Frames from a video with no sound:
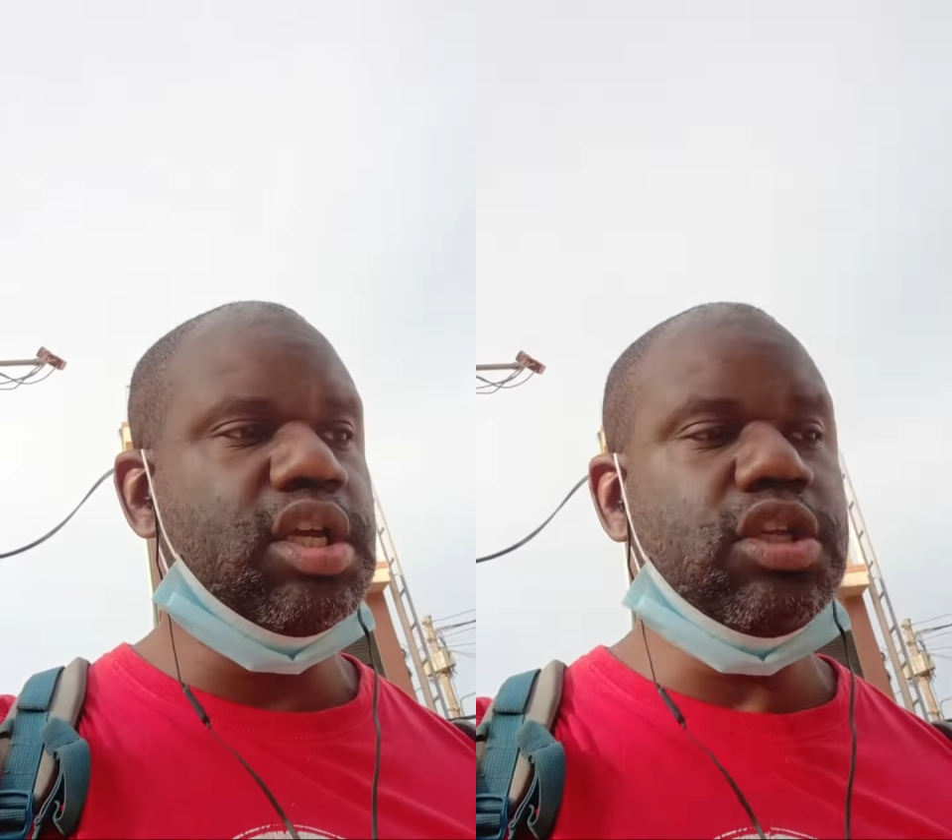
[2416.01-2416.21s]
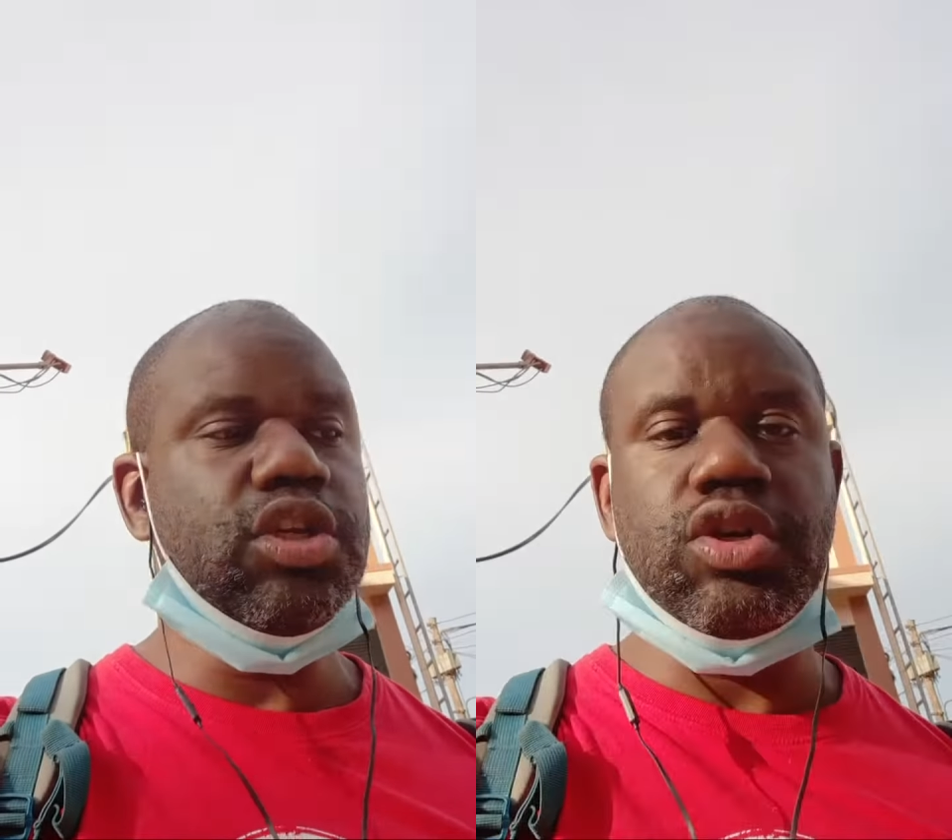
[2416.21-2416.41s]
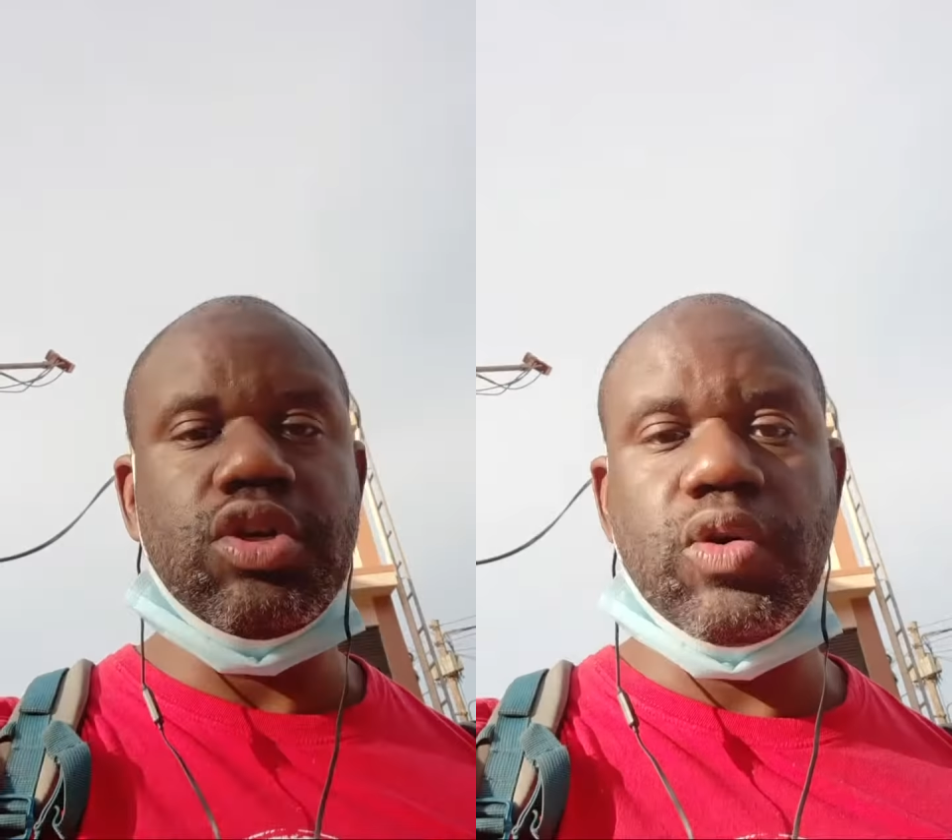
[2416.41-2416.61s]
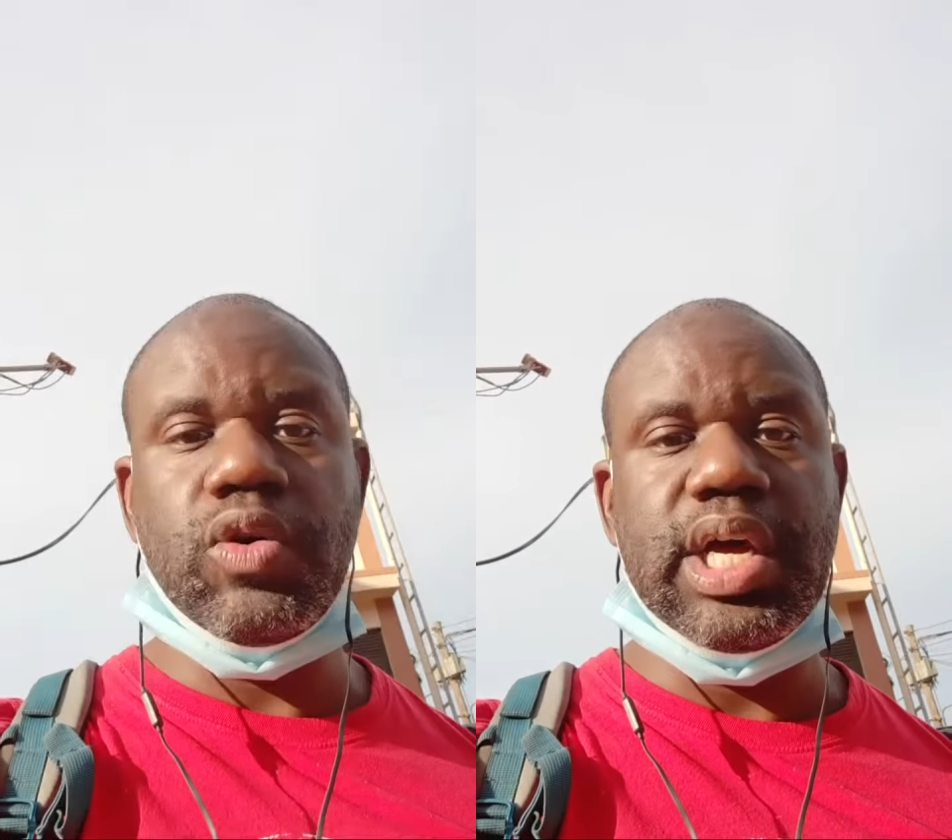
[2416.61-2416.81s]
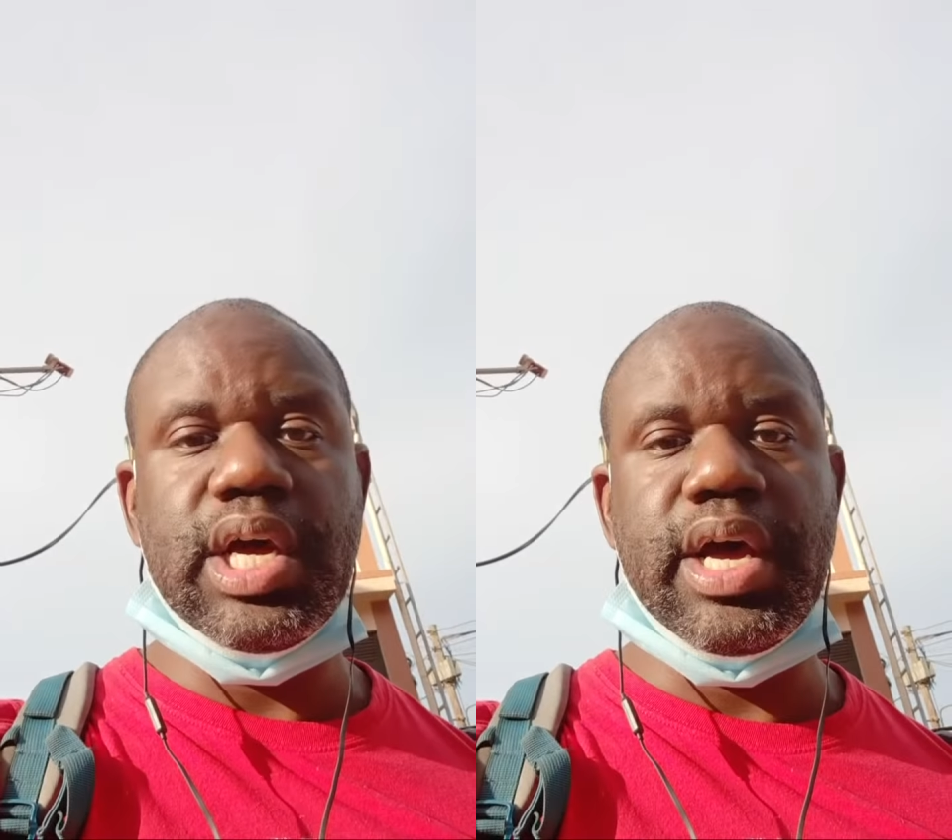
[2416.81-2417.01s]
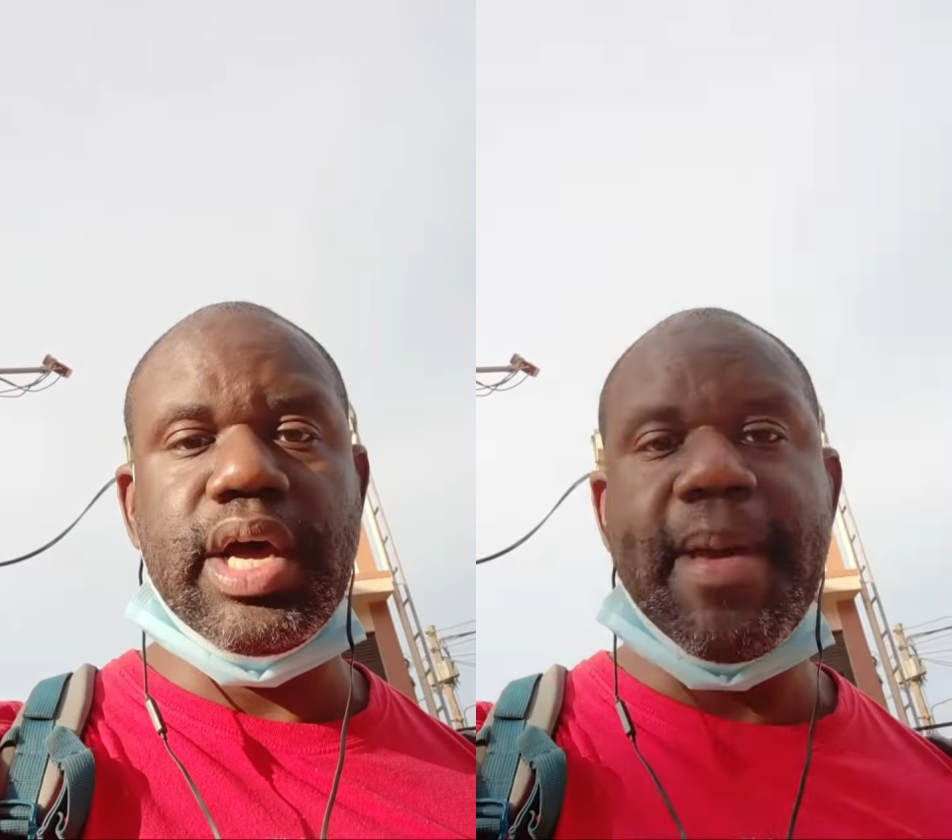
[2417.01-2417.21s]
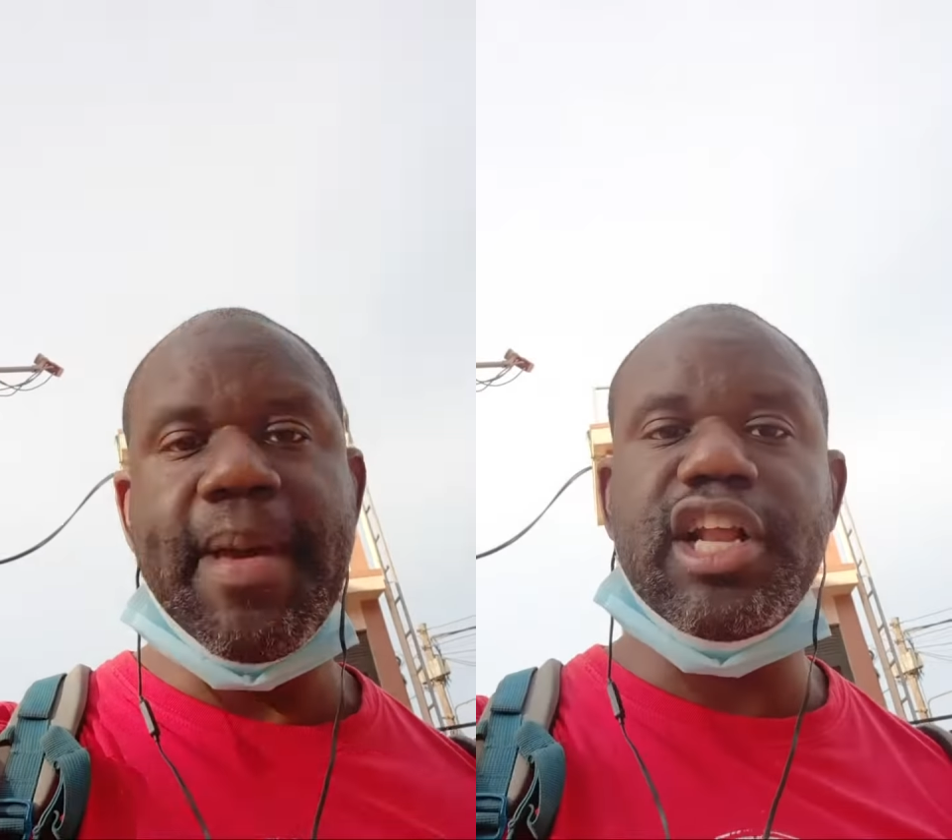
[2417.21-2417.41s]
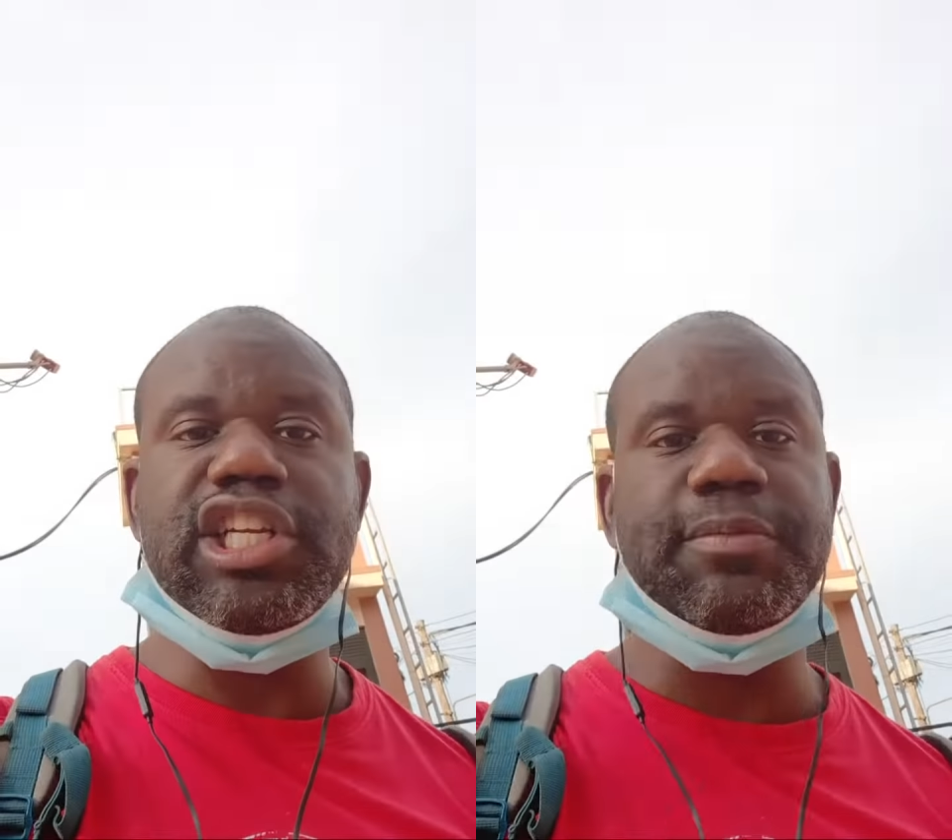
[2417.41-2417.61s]
you're doing
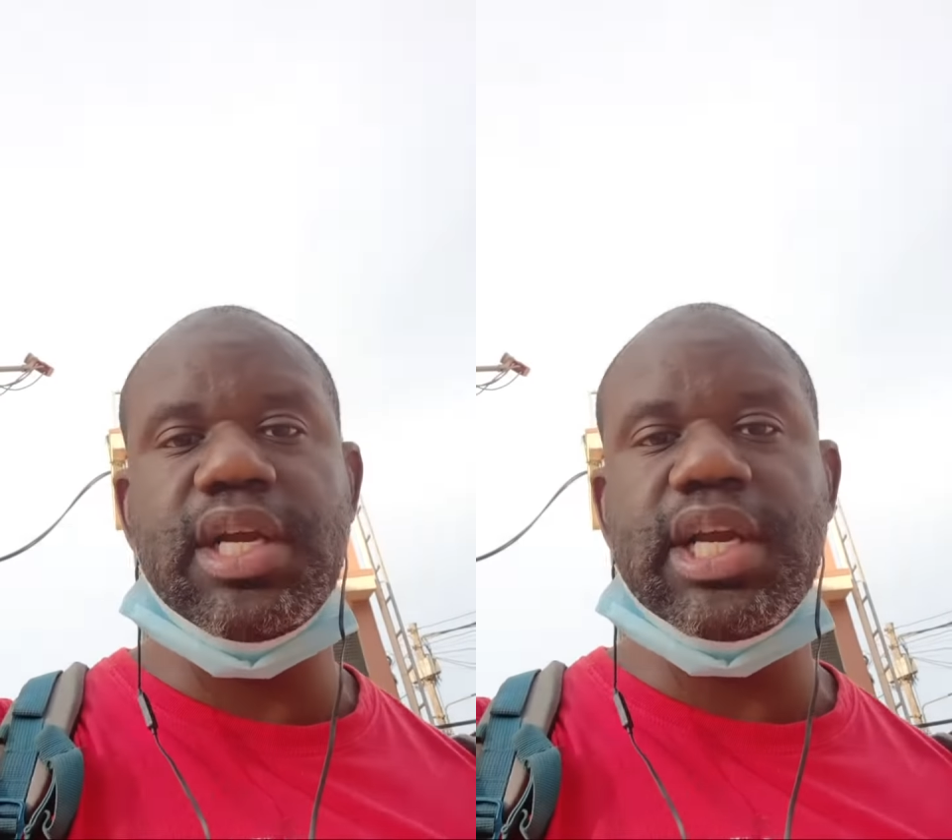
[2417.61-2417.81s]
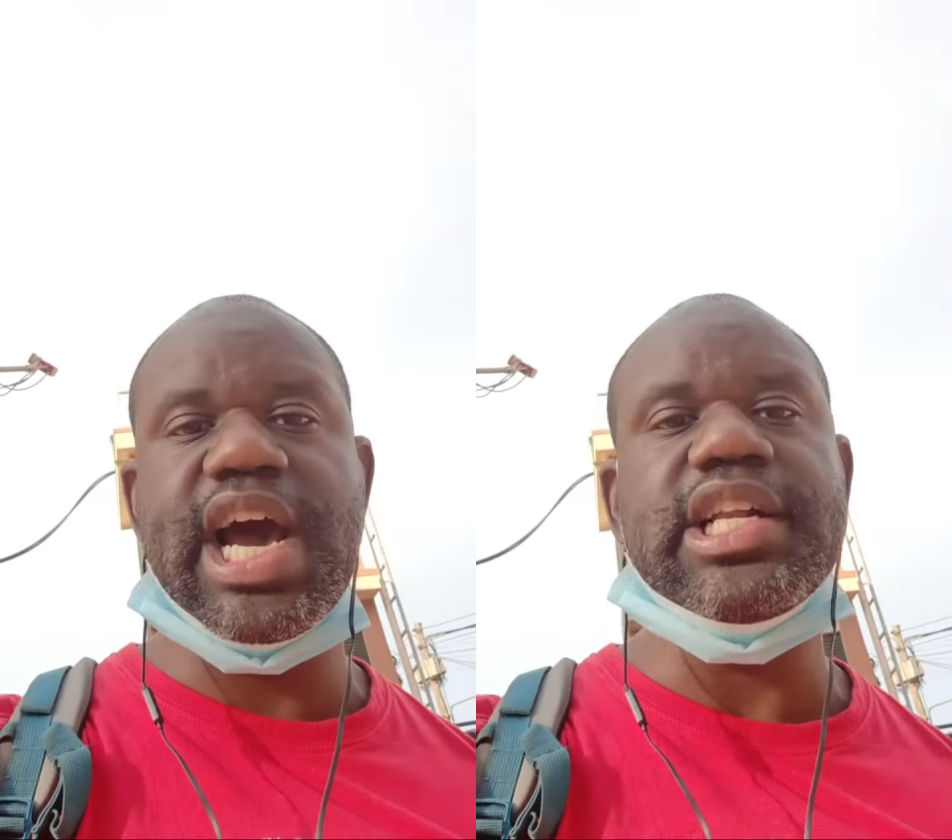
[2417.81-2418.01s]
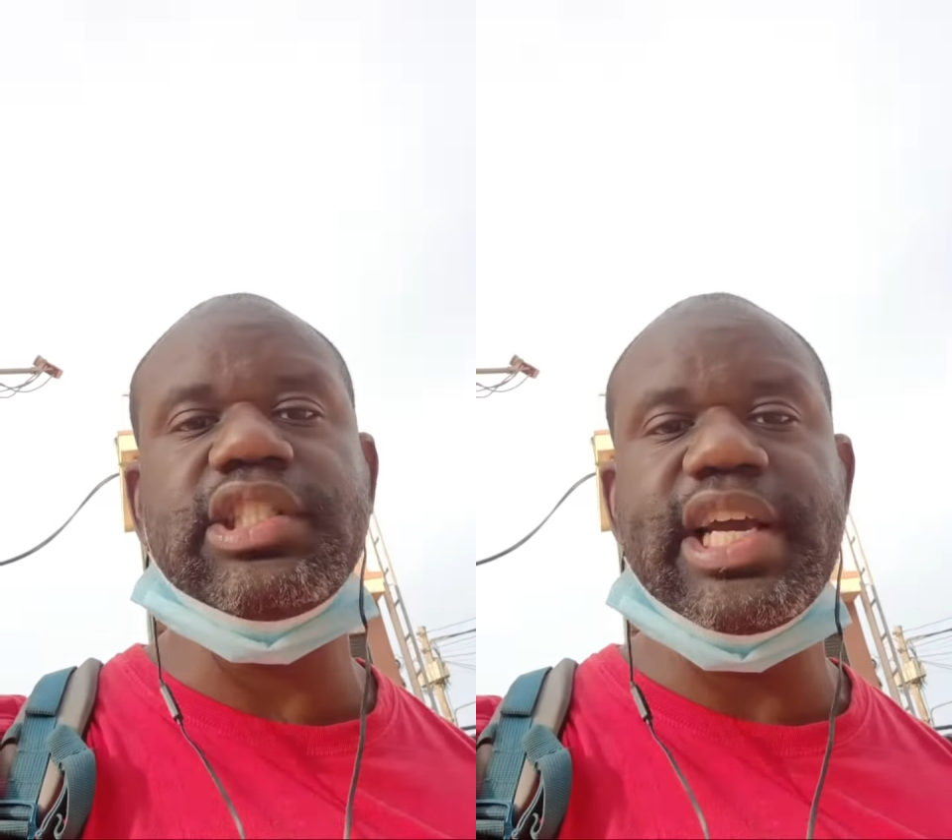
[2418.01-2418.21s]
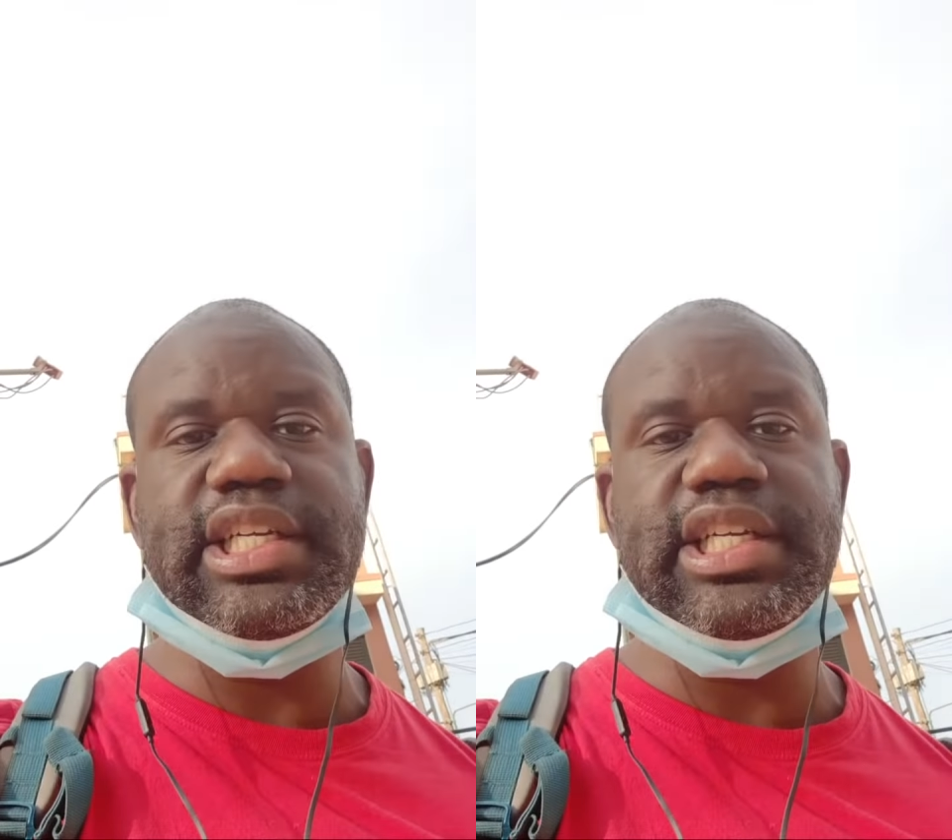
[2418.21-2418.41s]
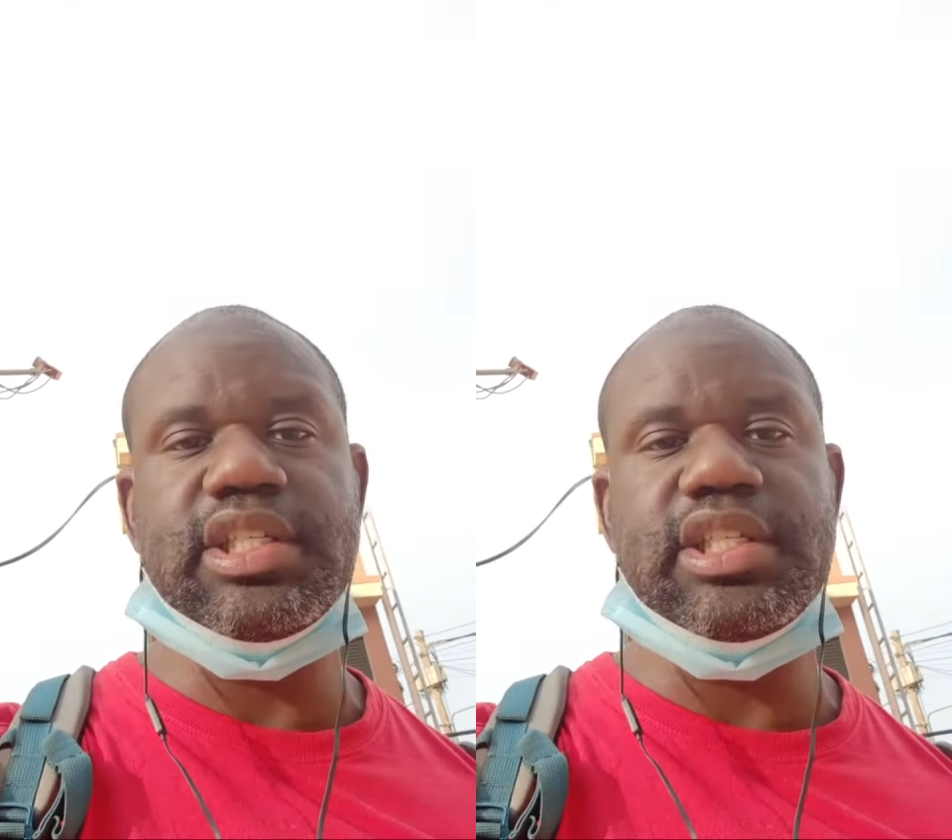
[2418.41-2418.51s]
management consultation,